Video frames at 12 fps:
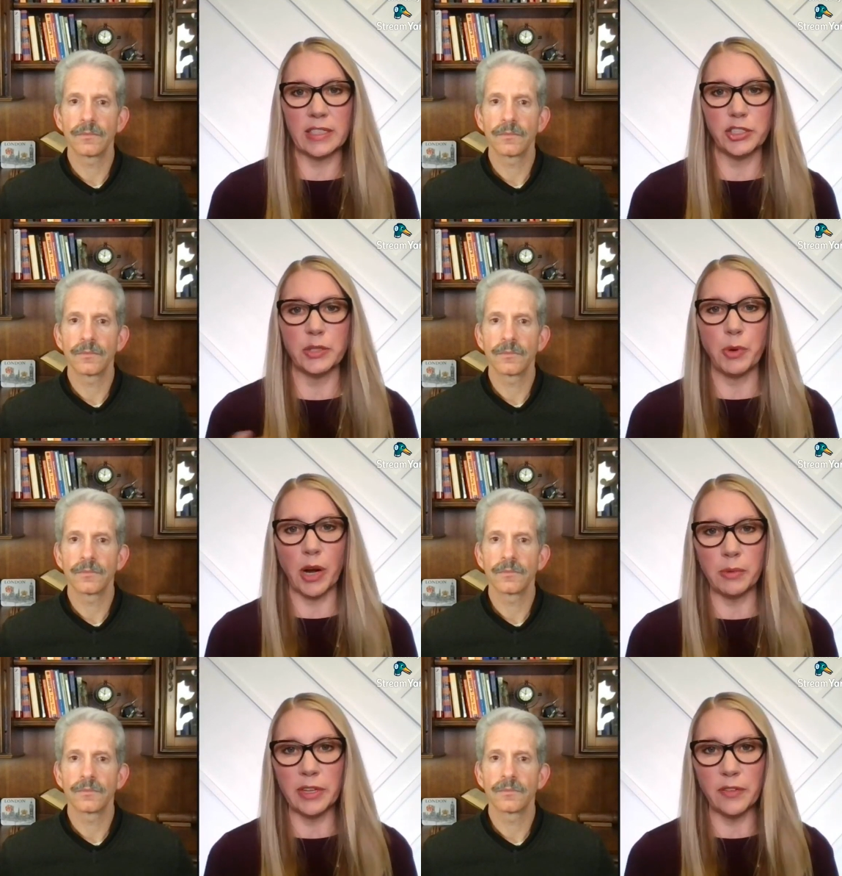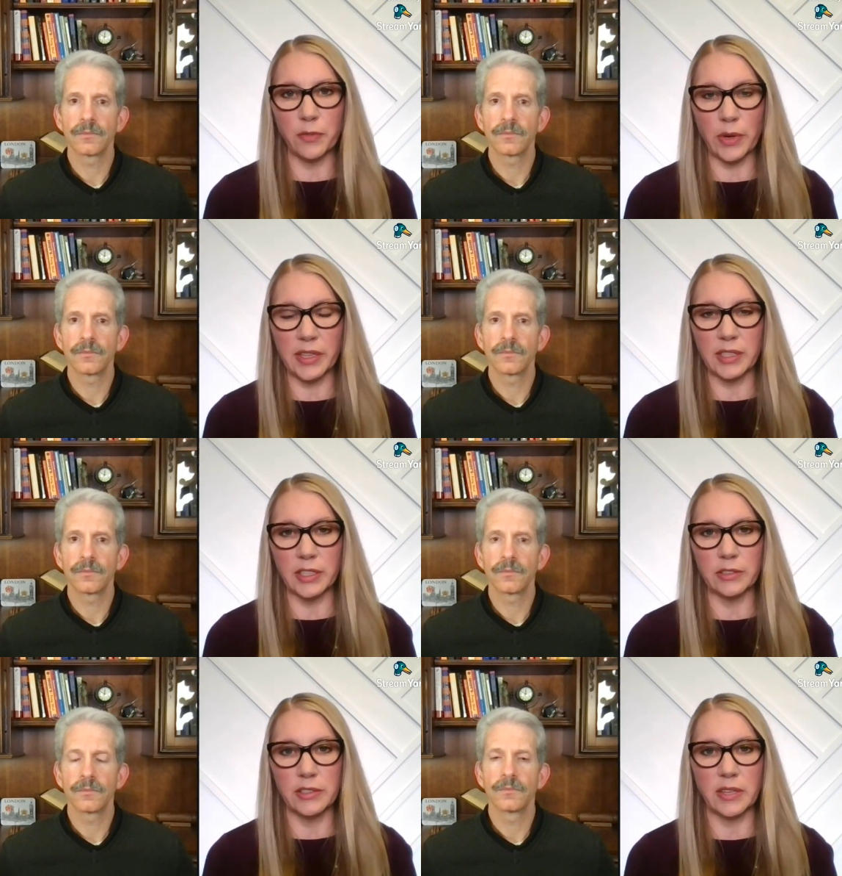Speaker 1: they should probably avoid
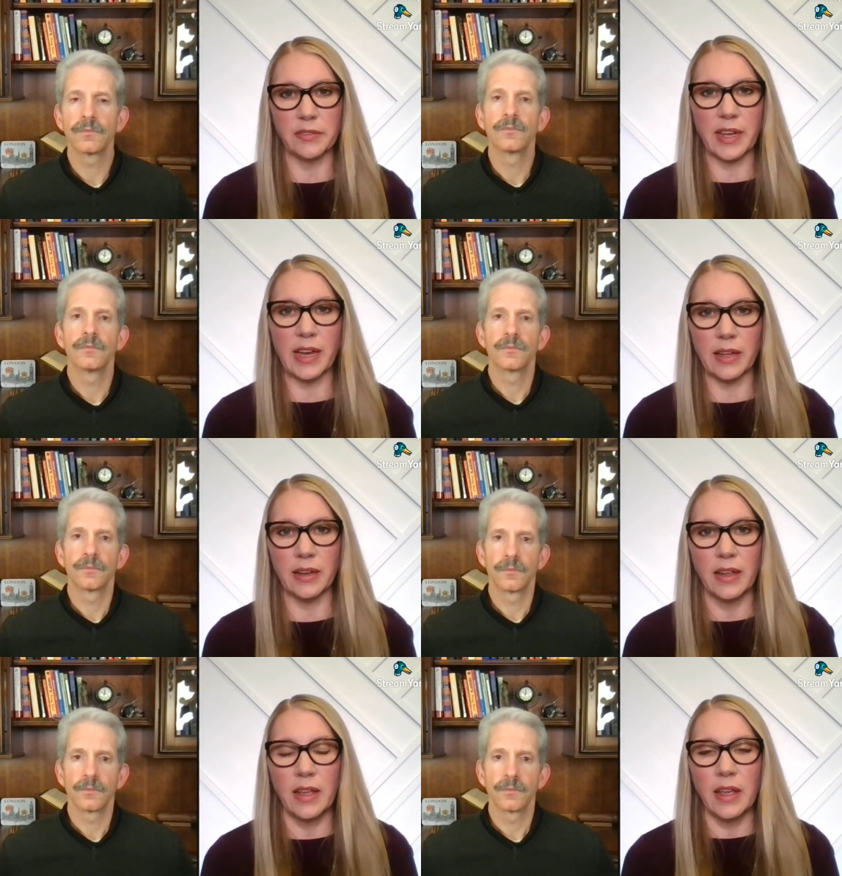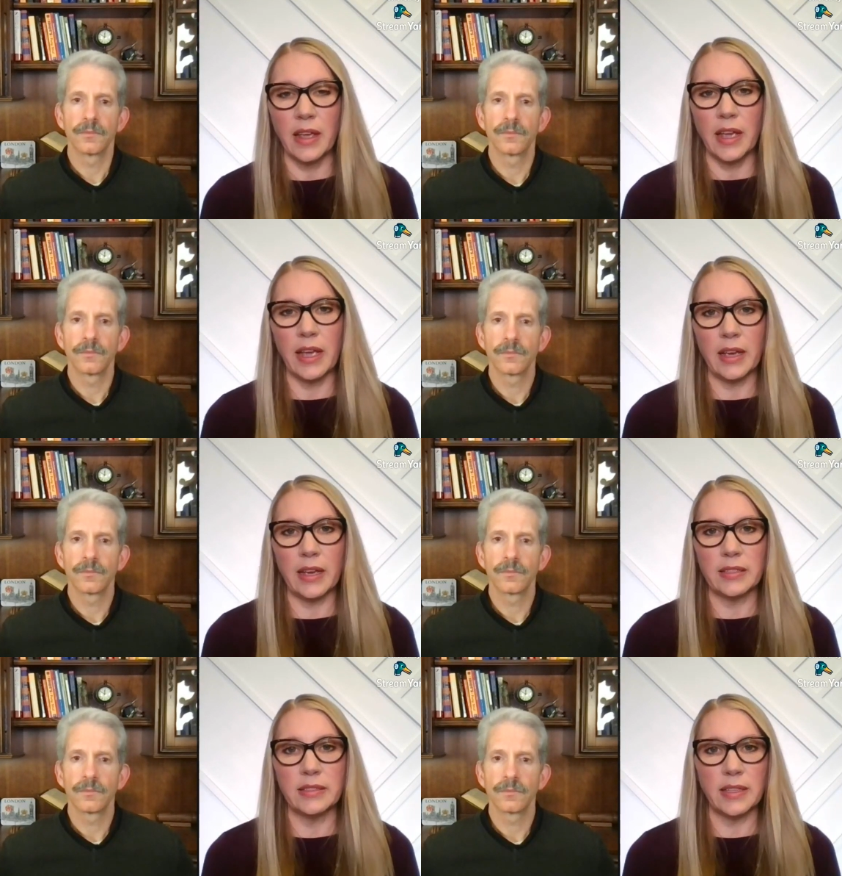the use of that.
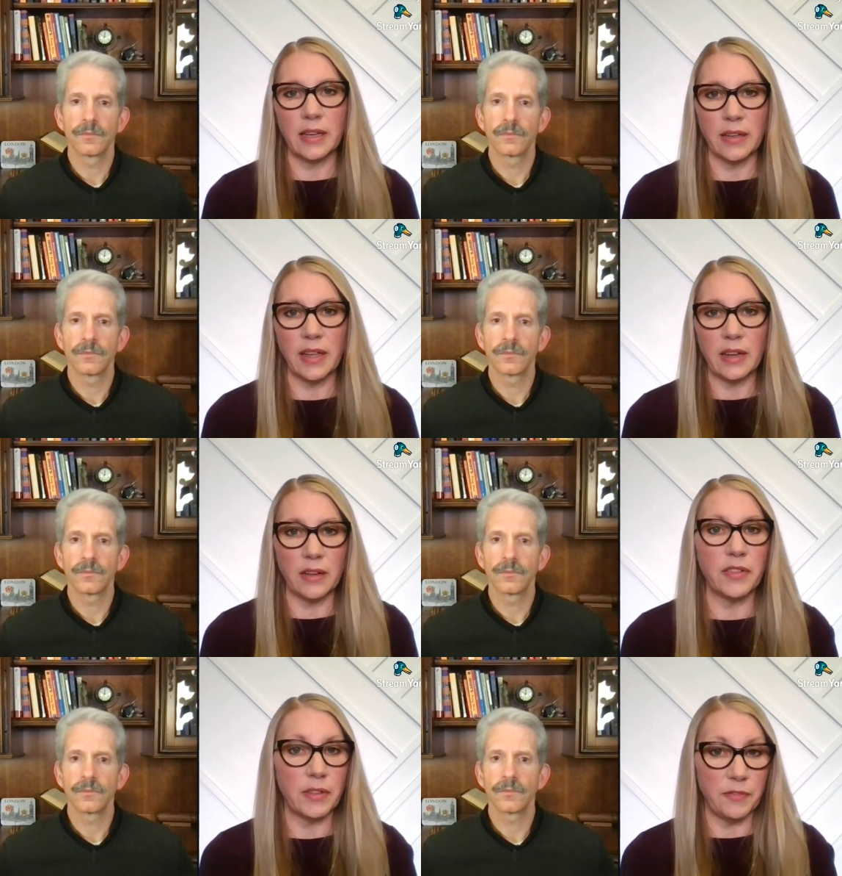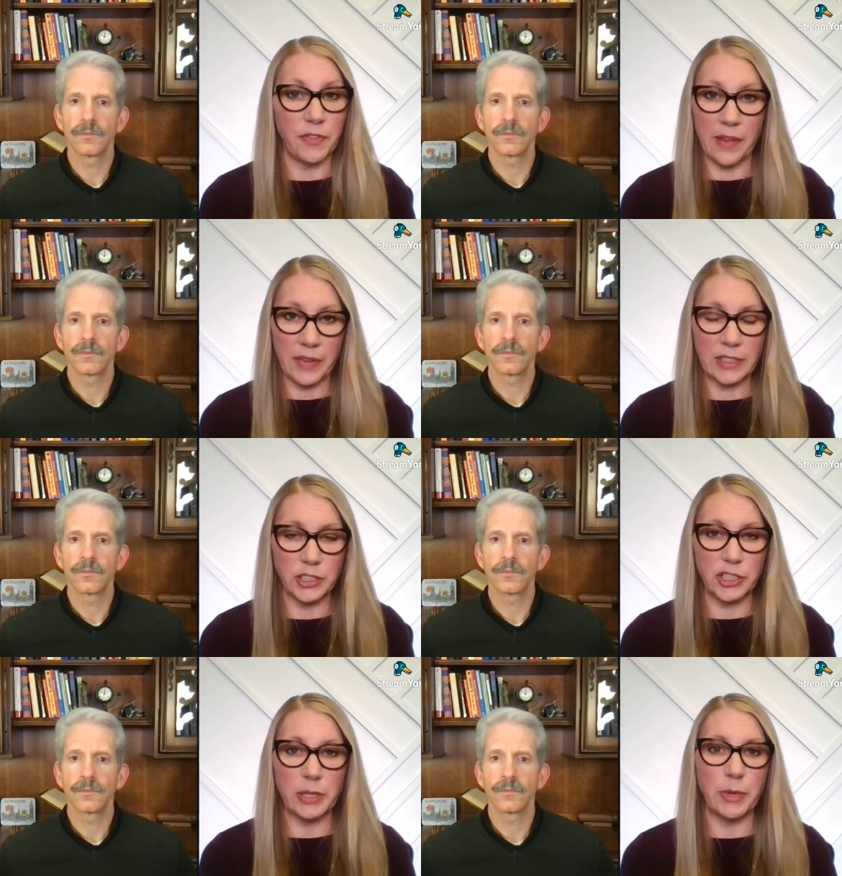And again,
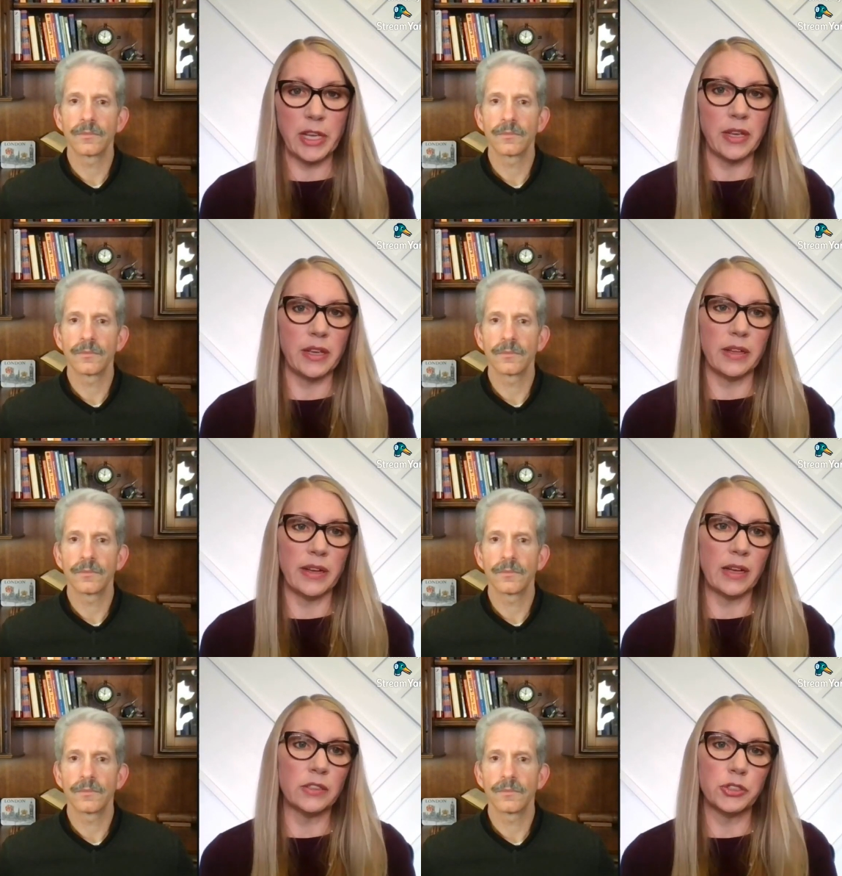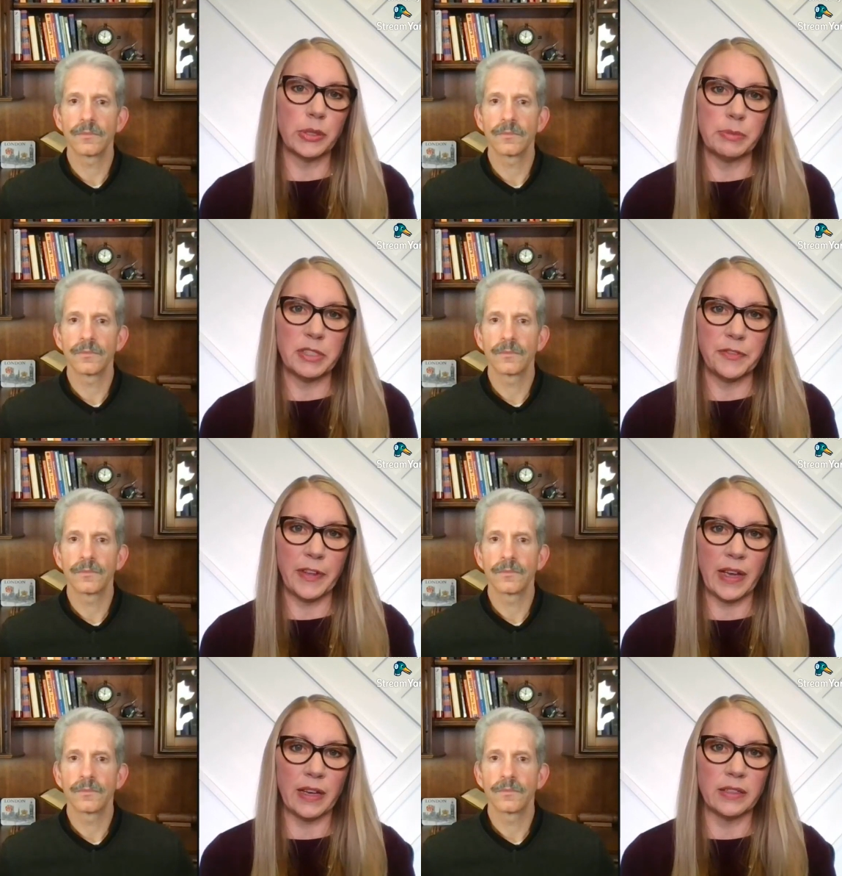5-HTP and
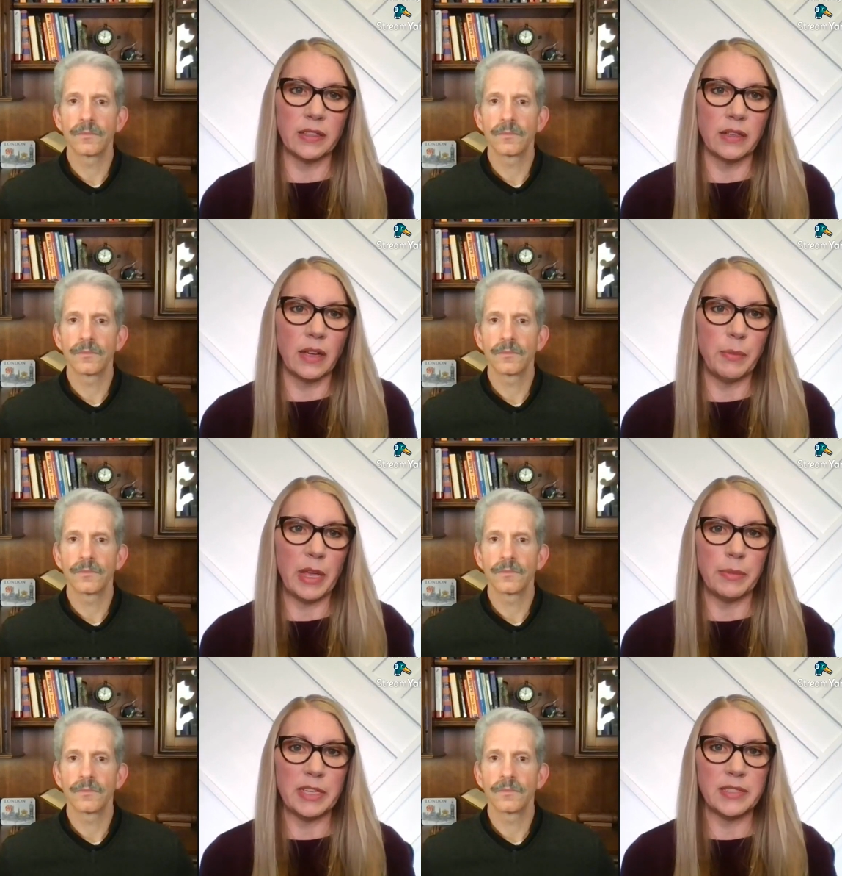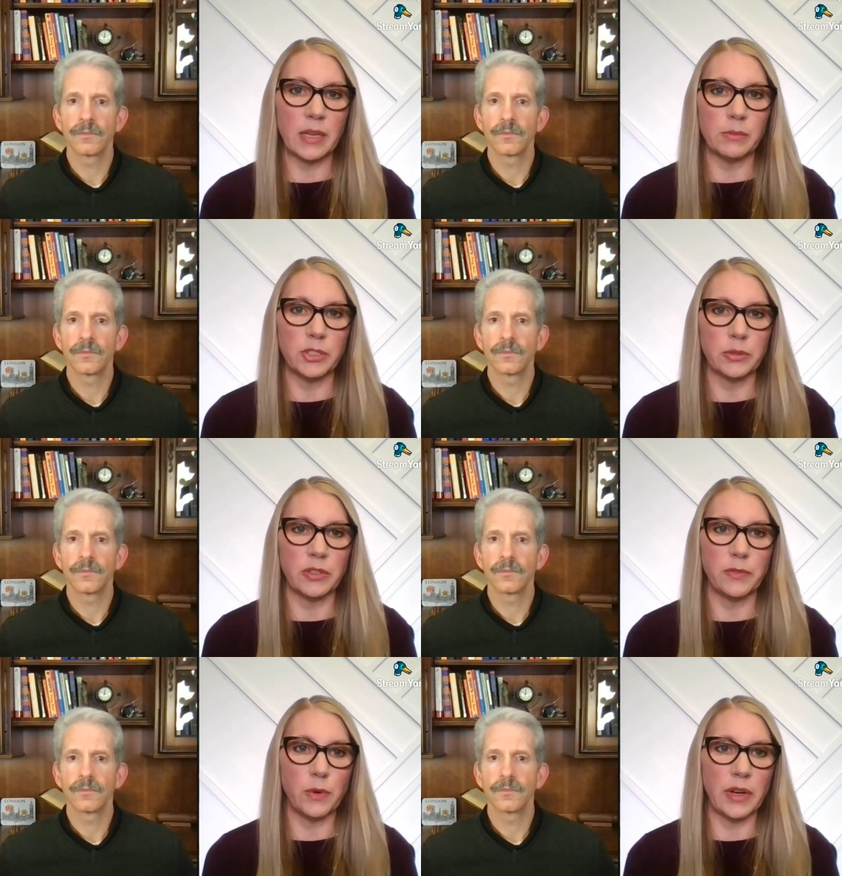L-tryptophan may be some
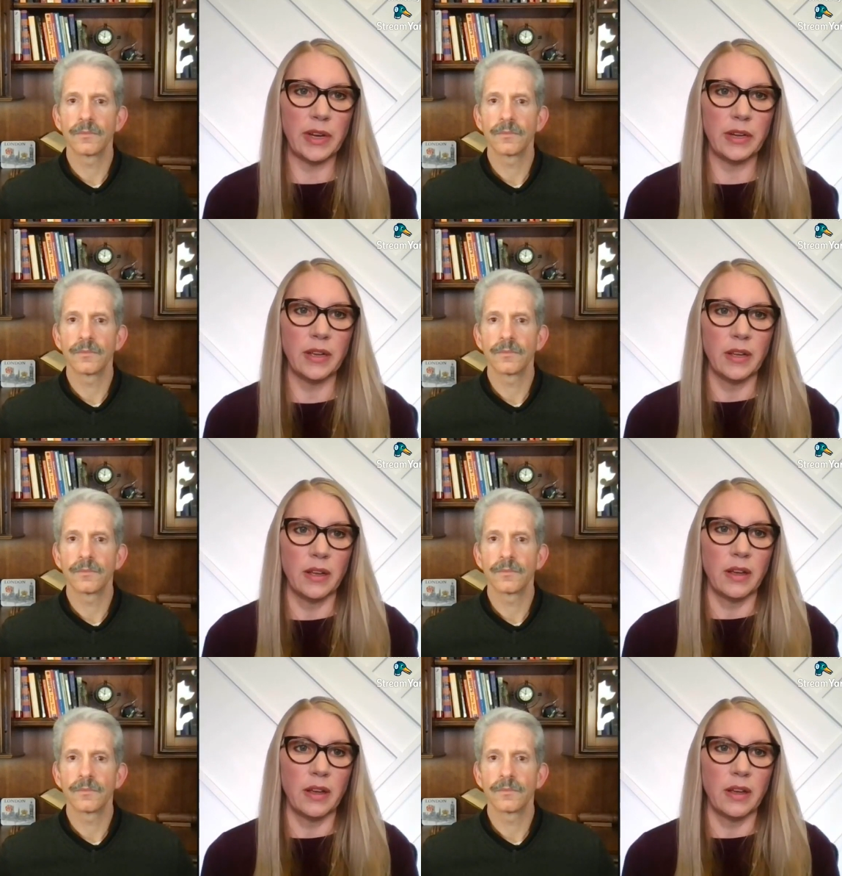to avoid,